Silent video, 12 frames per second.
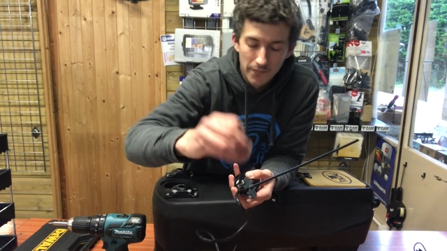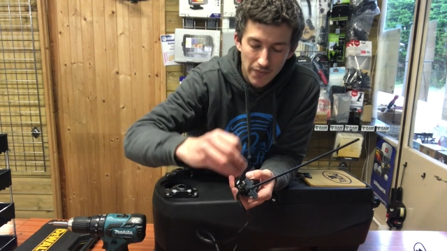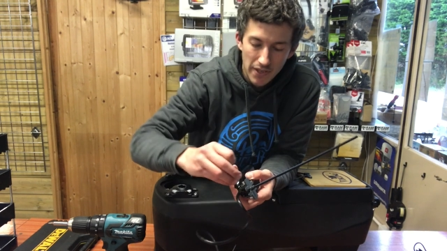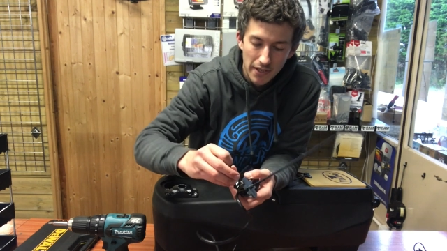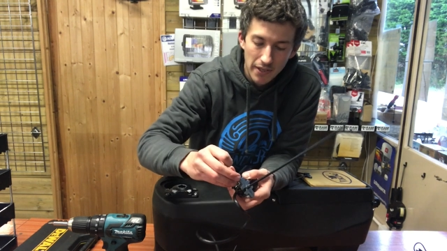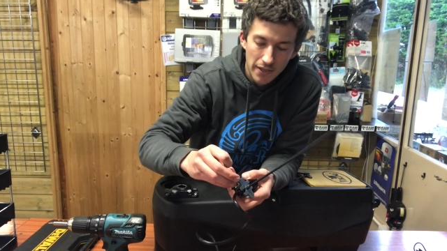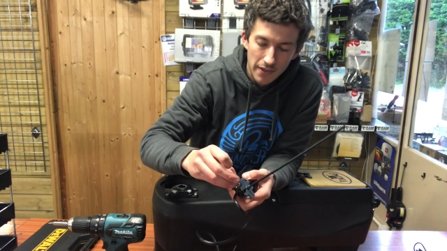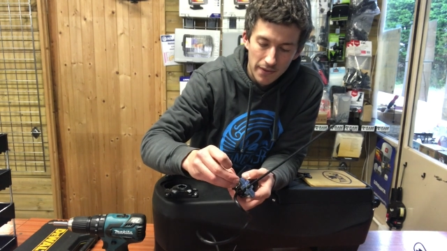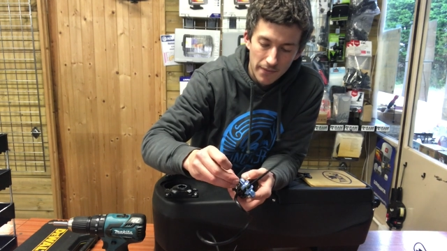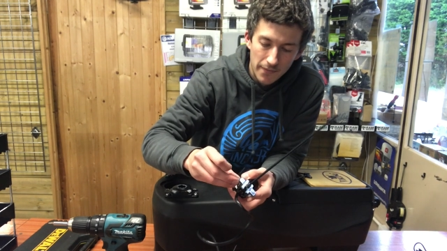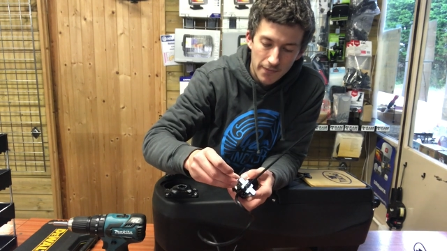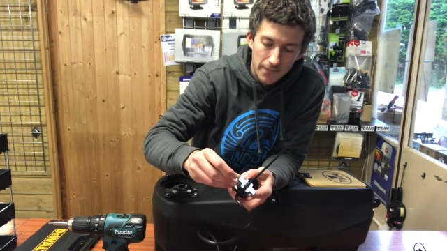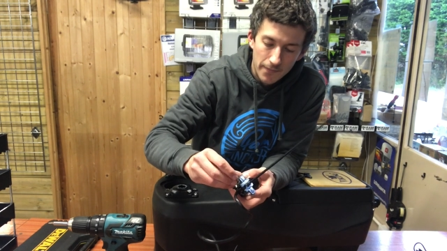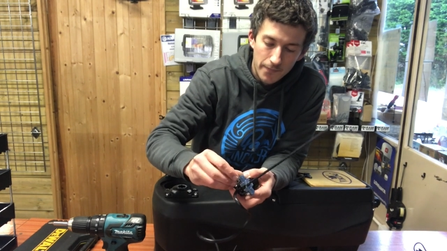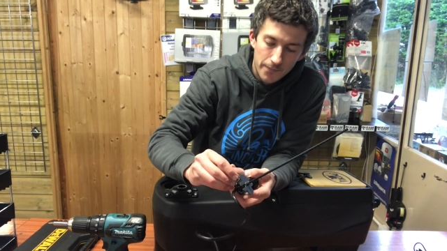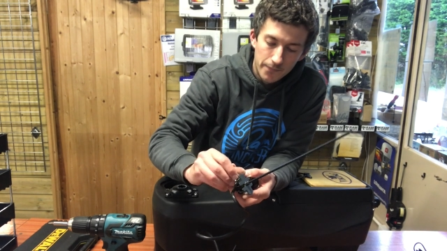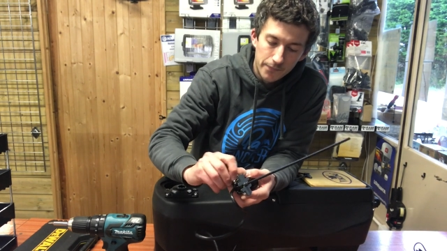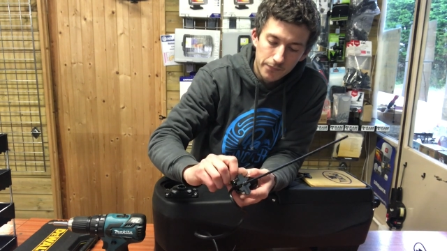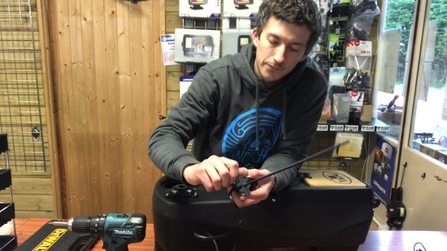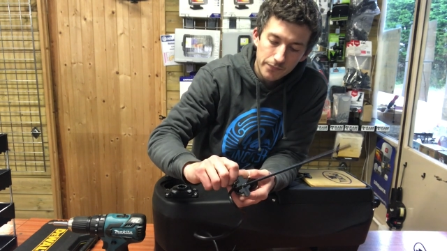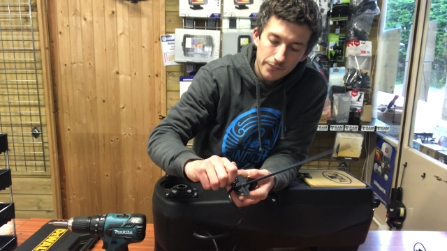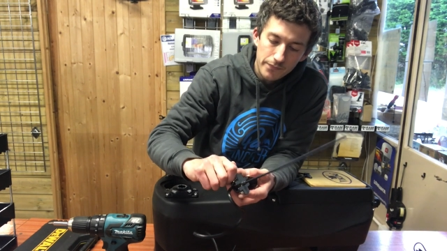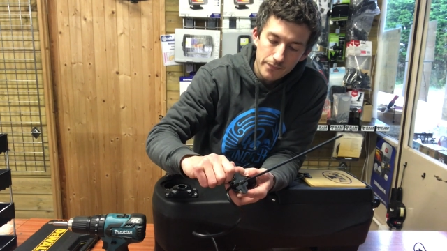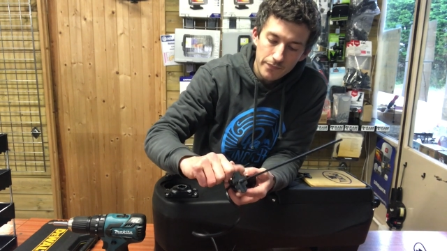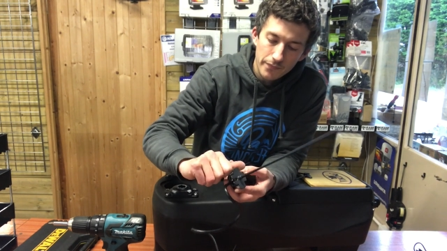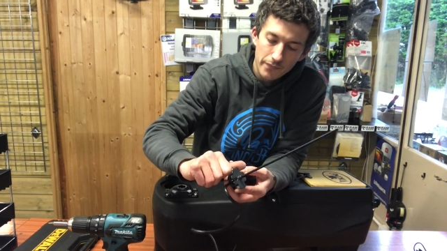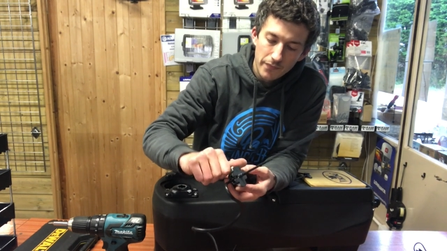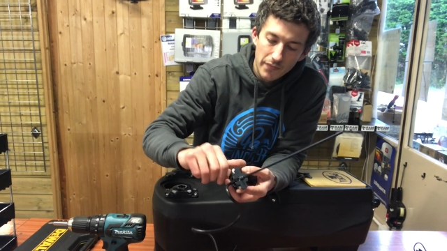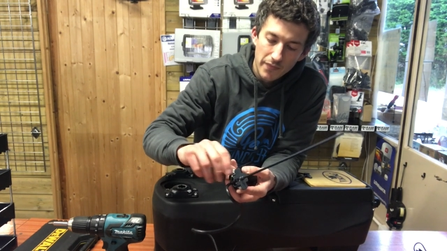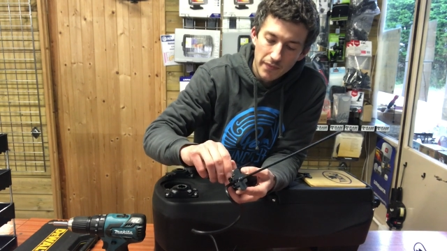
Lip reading: (no one is talking)